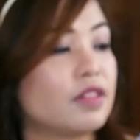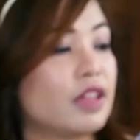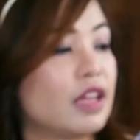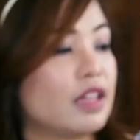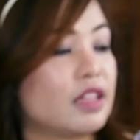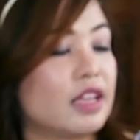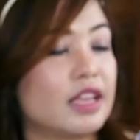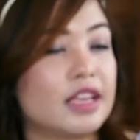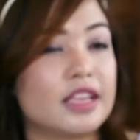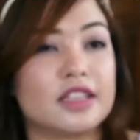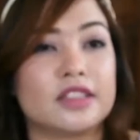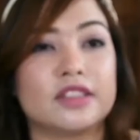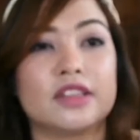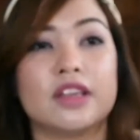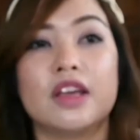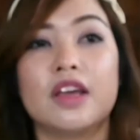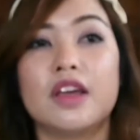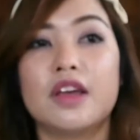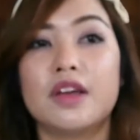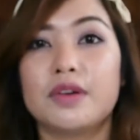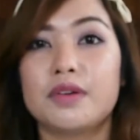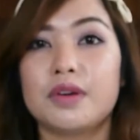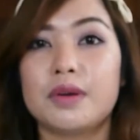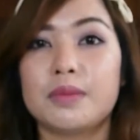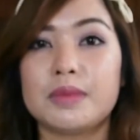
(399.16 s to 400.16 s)
that is
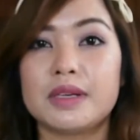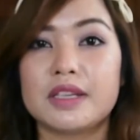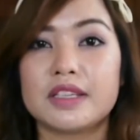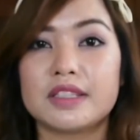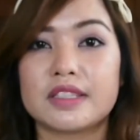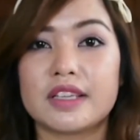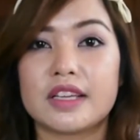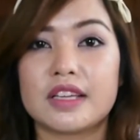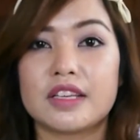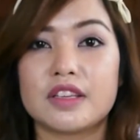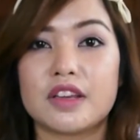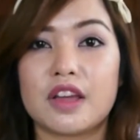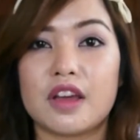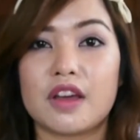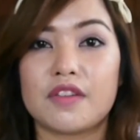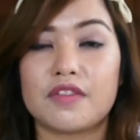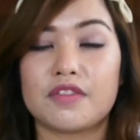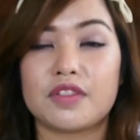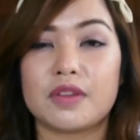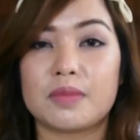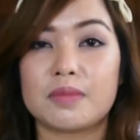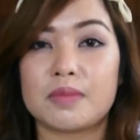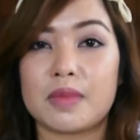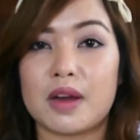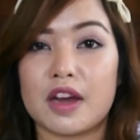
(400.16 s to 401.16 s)
reminiscent of
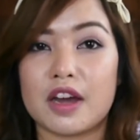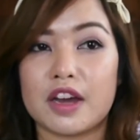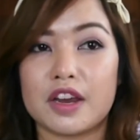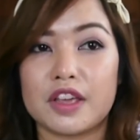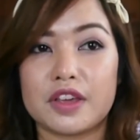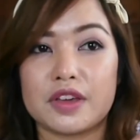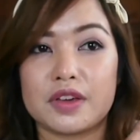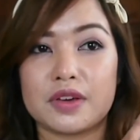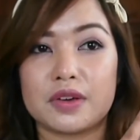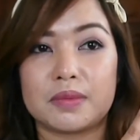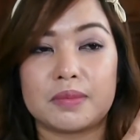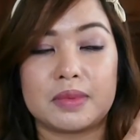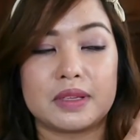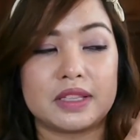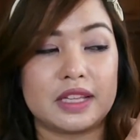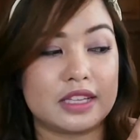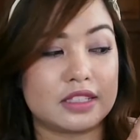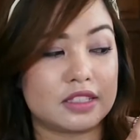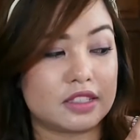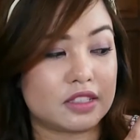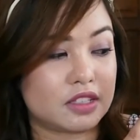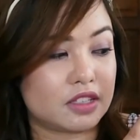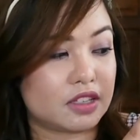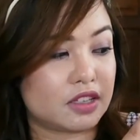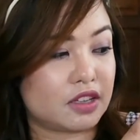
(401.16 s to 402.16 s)
the Mario
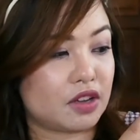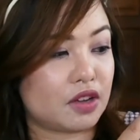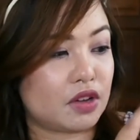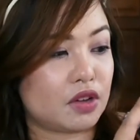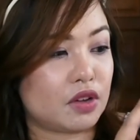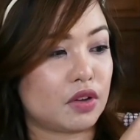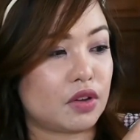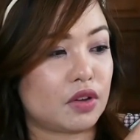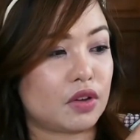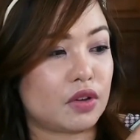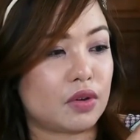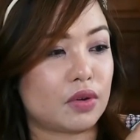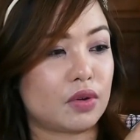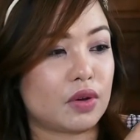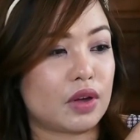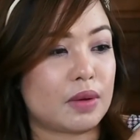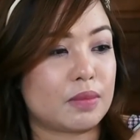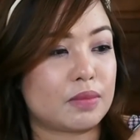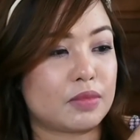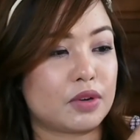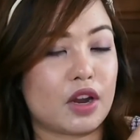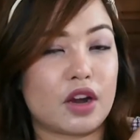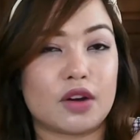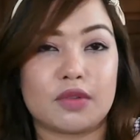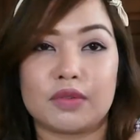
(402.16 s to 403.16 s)
Badescu.
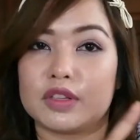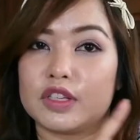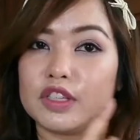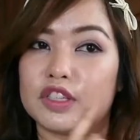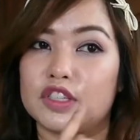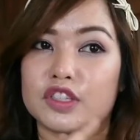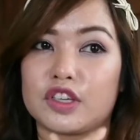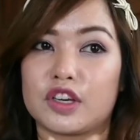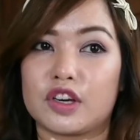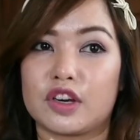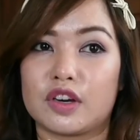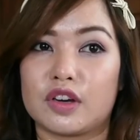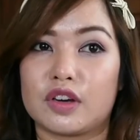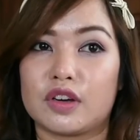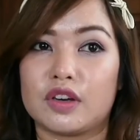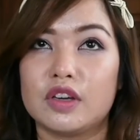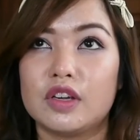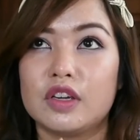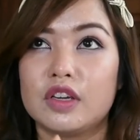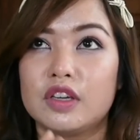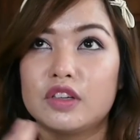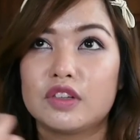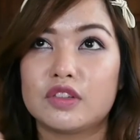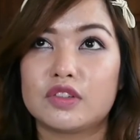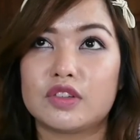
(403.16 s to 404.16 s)
I'm not really sure
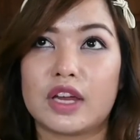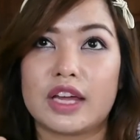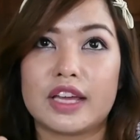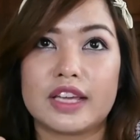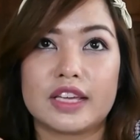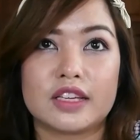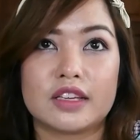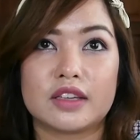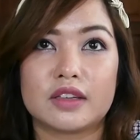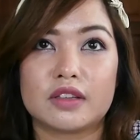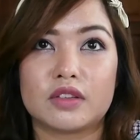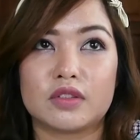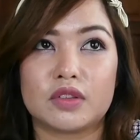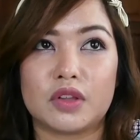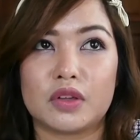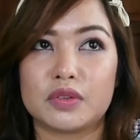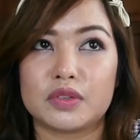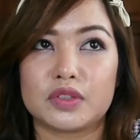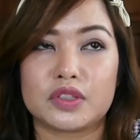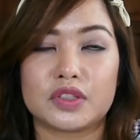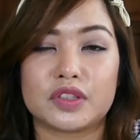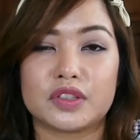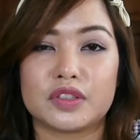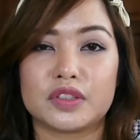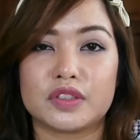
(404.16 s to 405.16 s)
drying
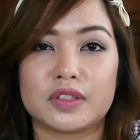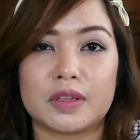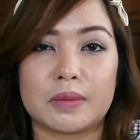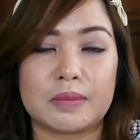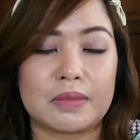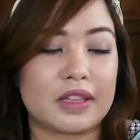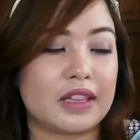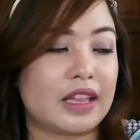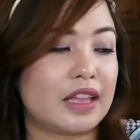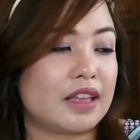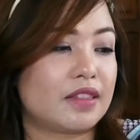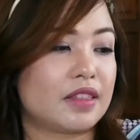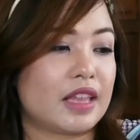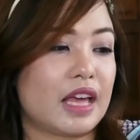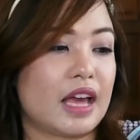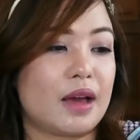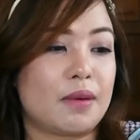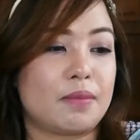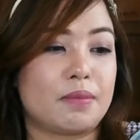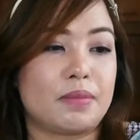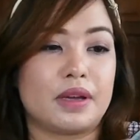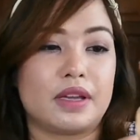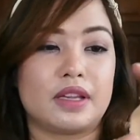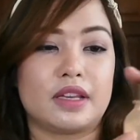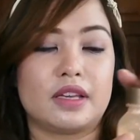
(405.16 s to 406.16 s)
lotion, something like
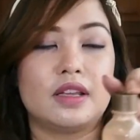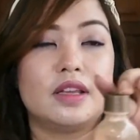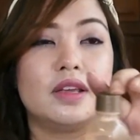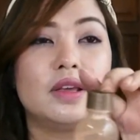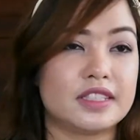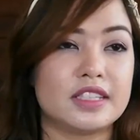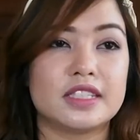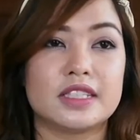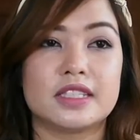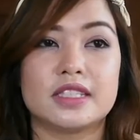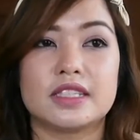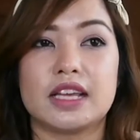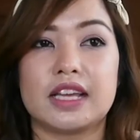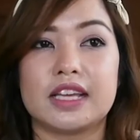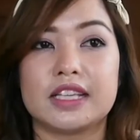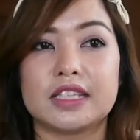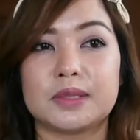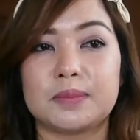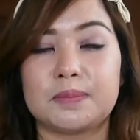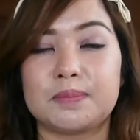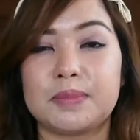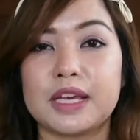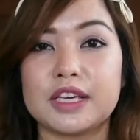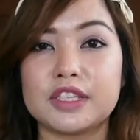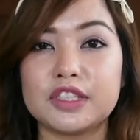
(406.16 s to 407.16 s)
that. But it's
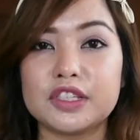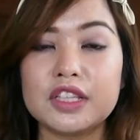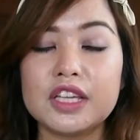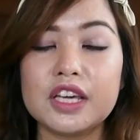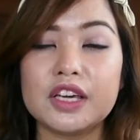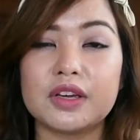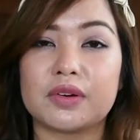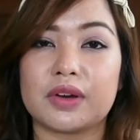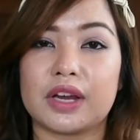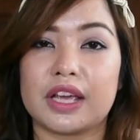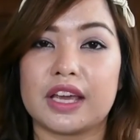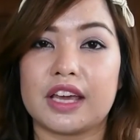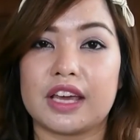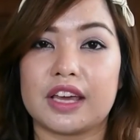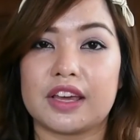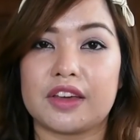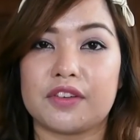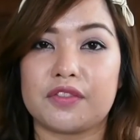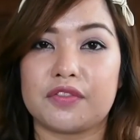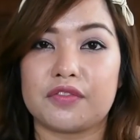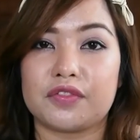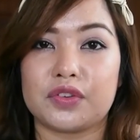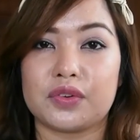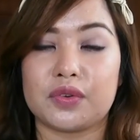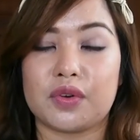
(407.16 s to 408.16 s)
especially great
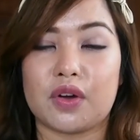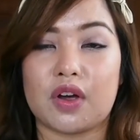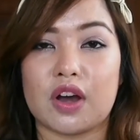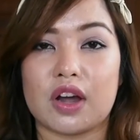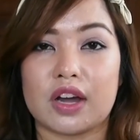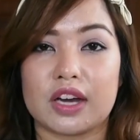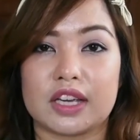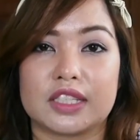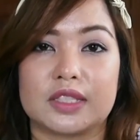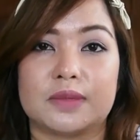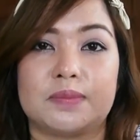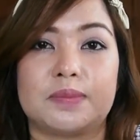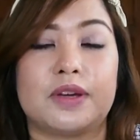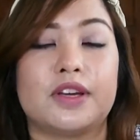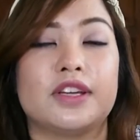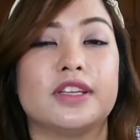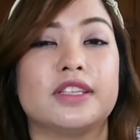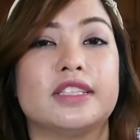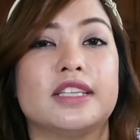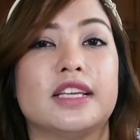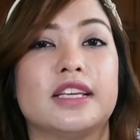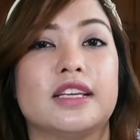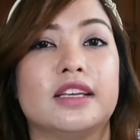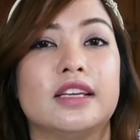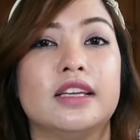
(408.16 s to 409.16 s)
if you are
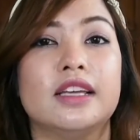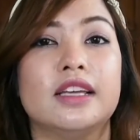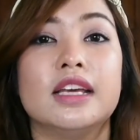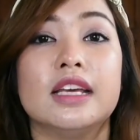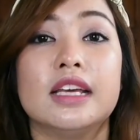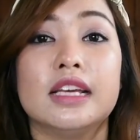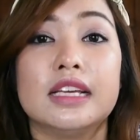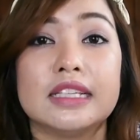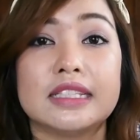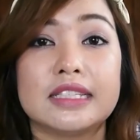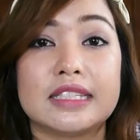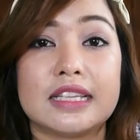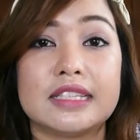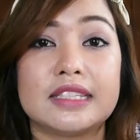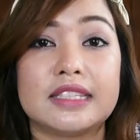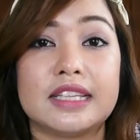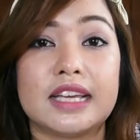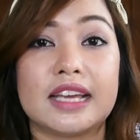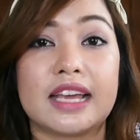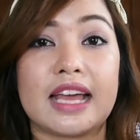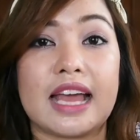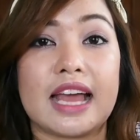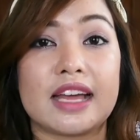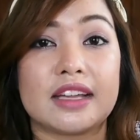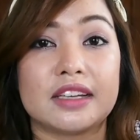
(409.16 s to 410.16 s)
experiencing
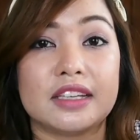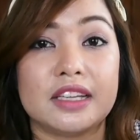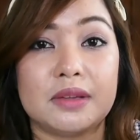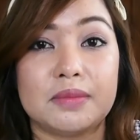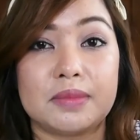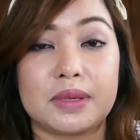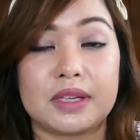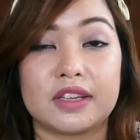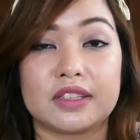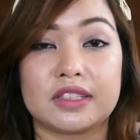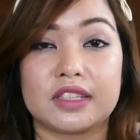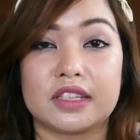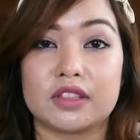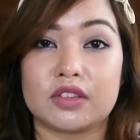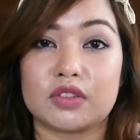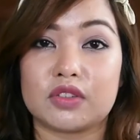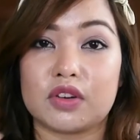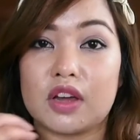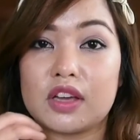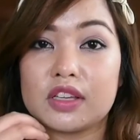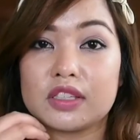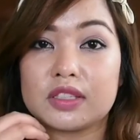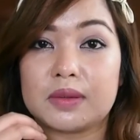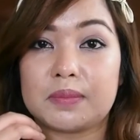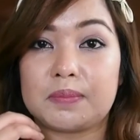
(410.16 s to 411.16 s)
cystic acne because it
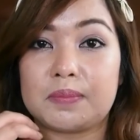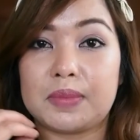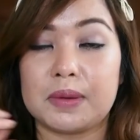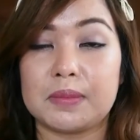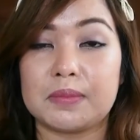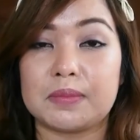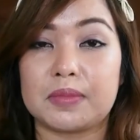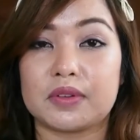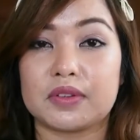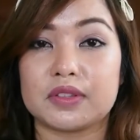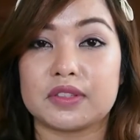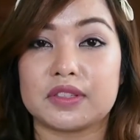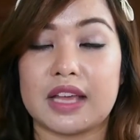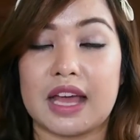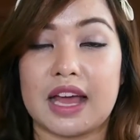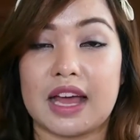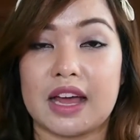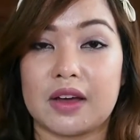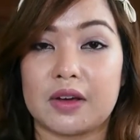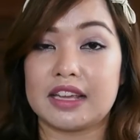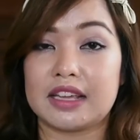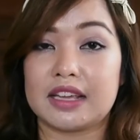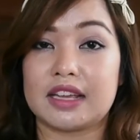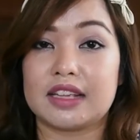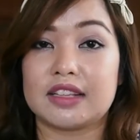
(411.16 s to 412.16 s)
draws the pimples
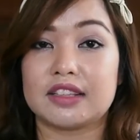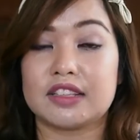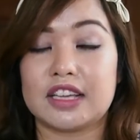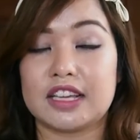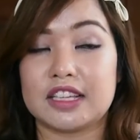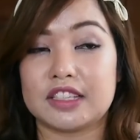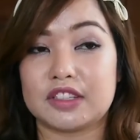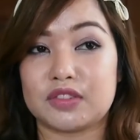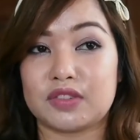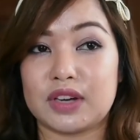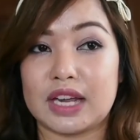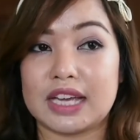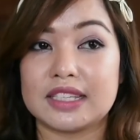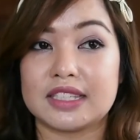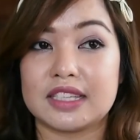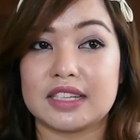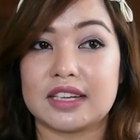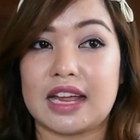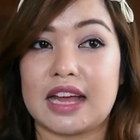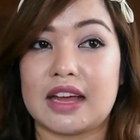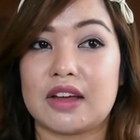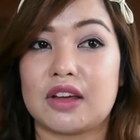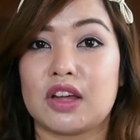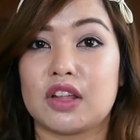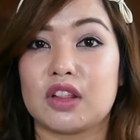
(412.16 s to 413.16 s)
out. It dries it
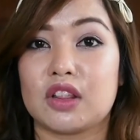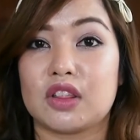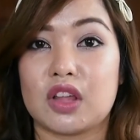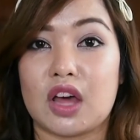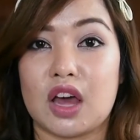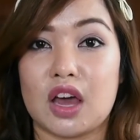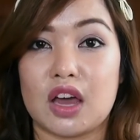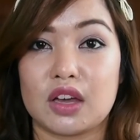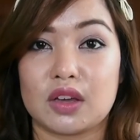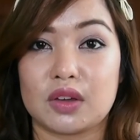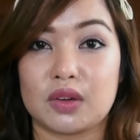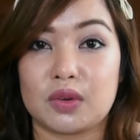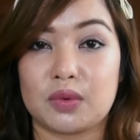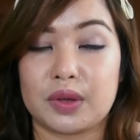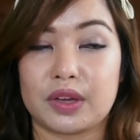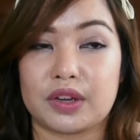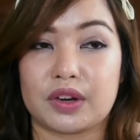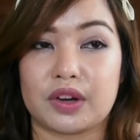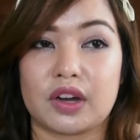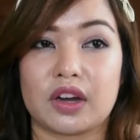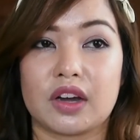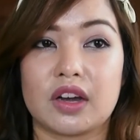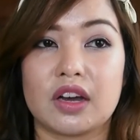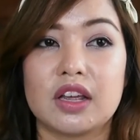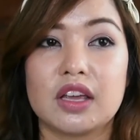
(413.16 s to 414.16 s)
out a lot
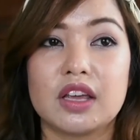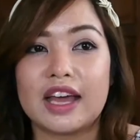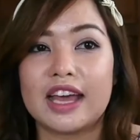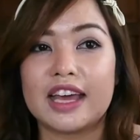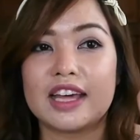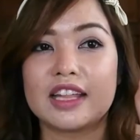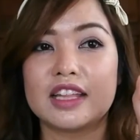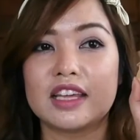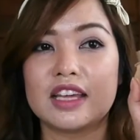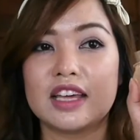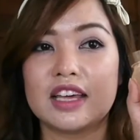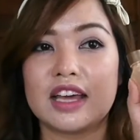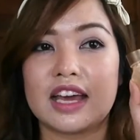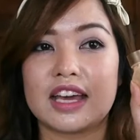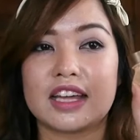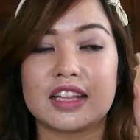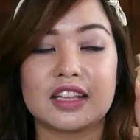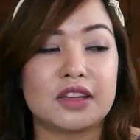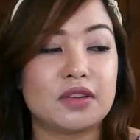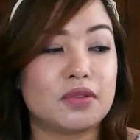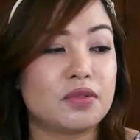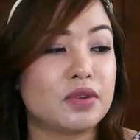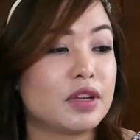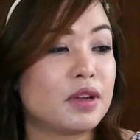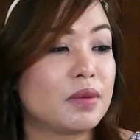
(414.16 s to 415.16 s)
quicker. Highly,
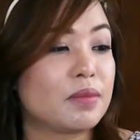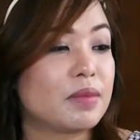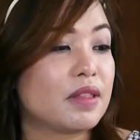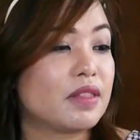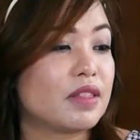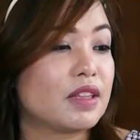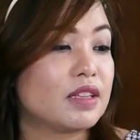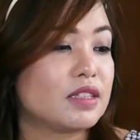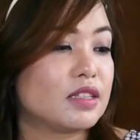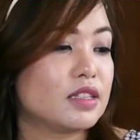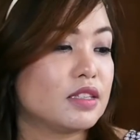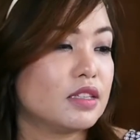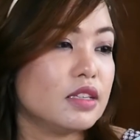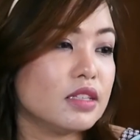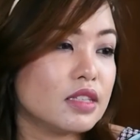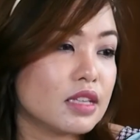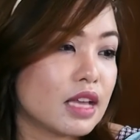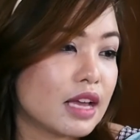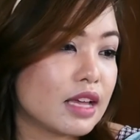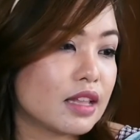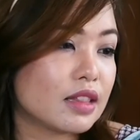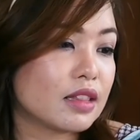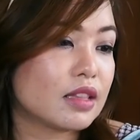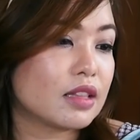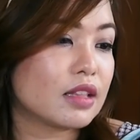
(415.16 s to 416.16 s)
highly recommend this. This is,
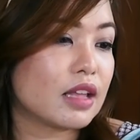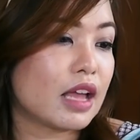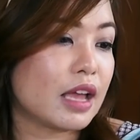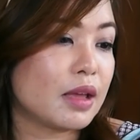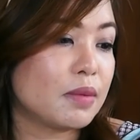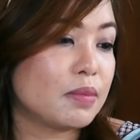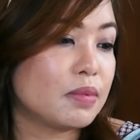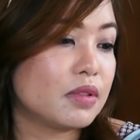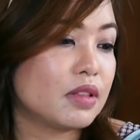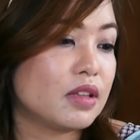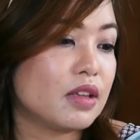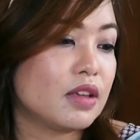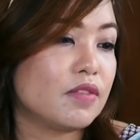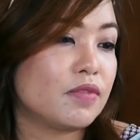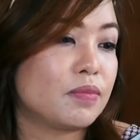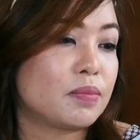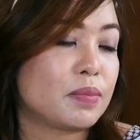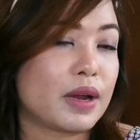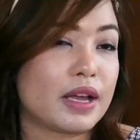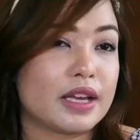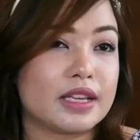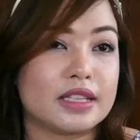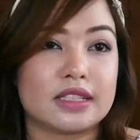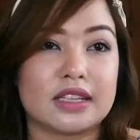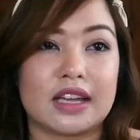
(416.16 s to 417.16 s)
at, I believe,
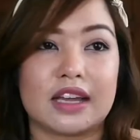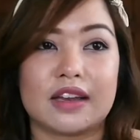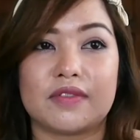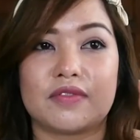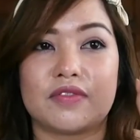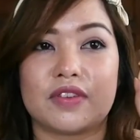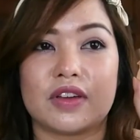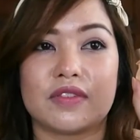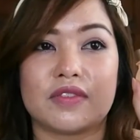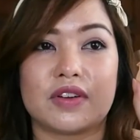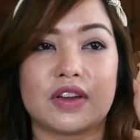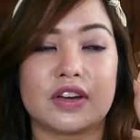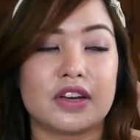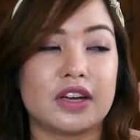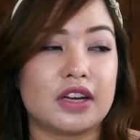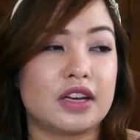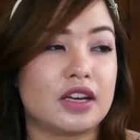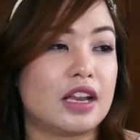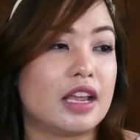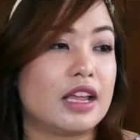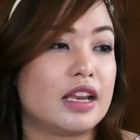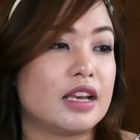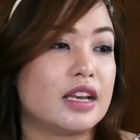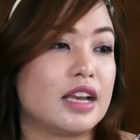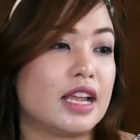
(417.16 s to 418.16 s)
priced at
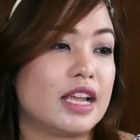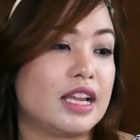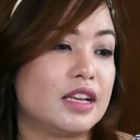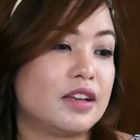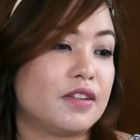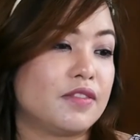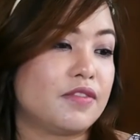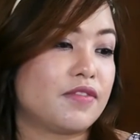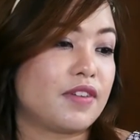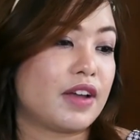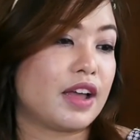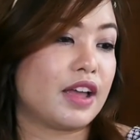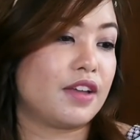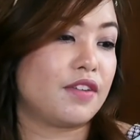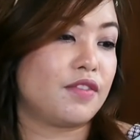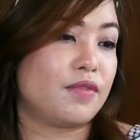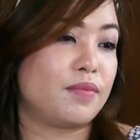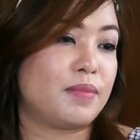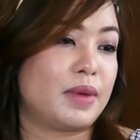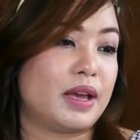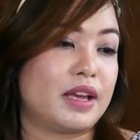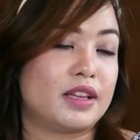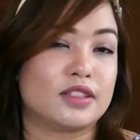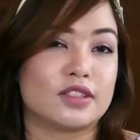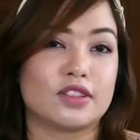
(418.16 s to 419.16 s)
595
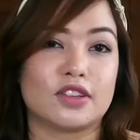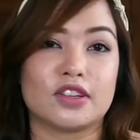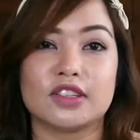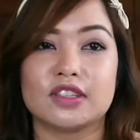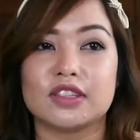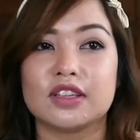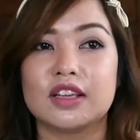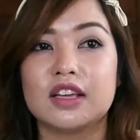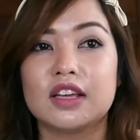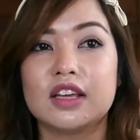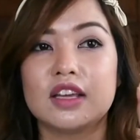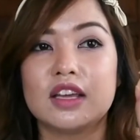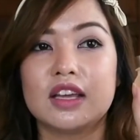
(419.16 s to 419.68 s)
pesos.